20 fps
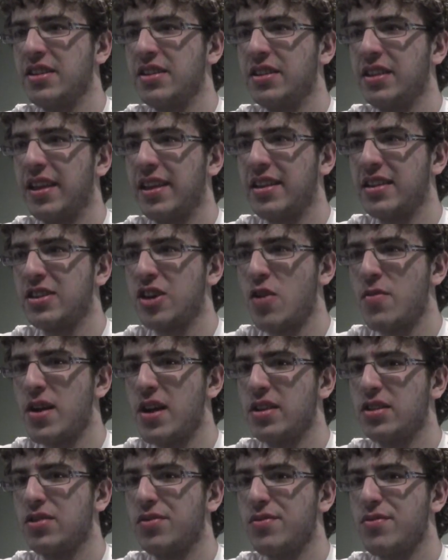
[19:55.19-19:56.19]
like Shelby
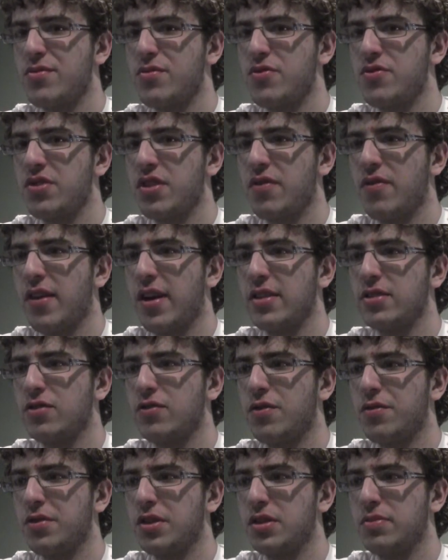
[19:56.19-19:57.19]
ends up removing the fossil
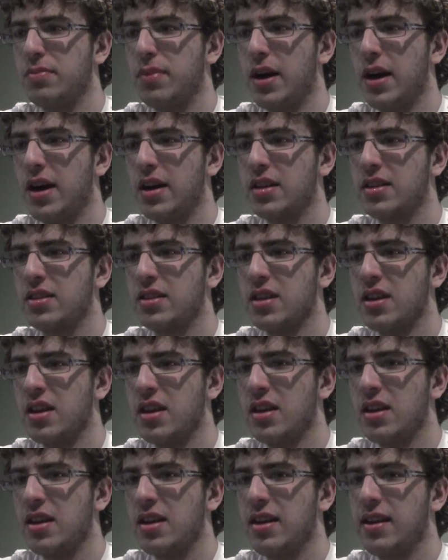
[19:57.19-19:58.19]
from this box,
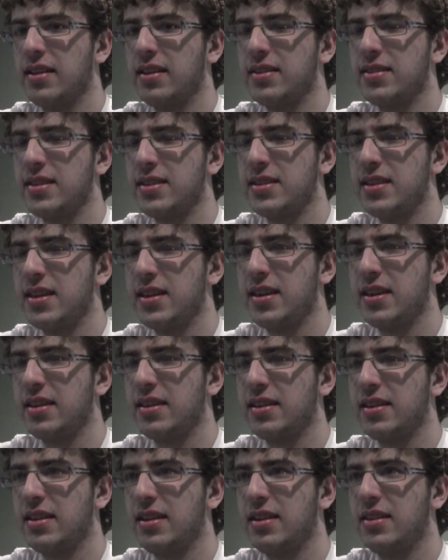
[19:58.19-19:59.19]
and let's just say
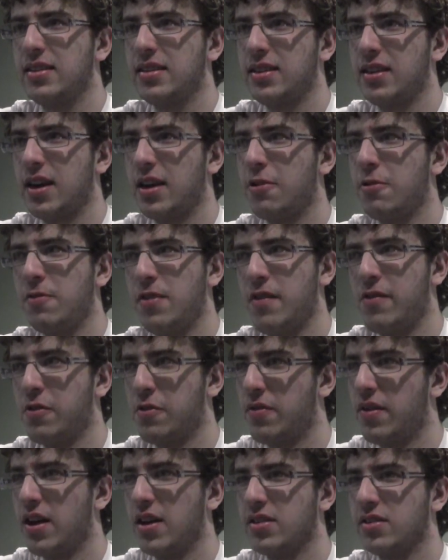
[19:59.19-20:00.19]
it's not her
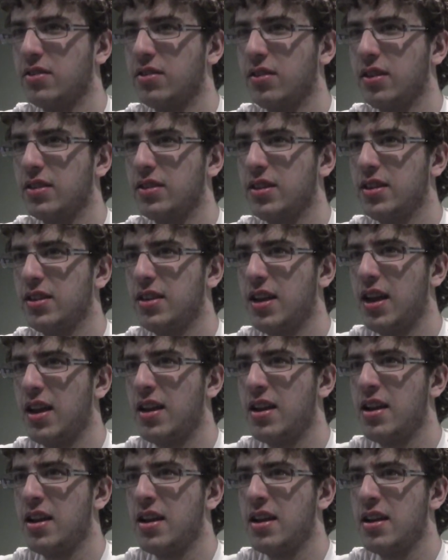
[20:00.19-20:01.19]
favorite fossil. Let's just
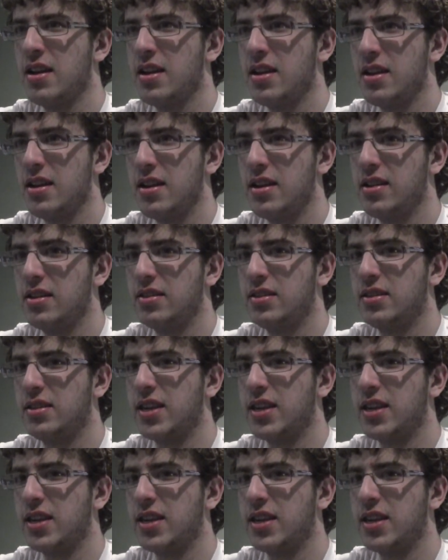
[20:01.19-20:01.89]
say it's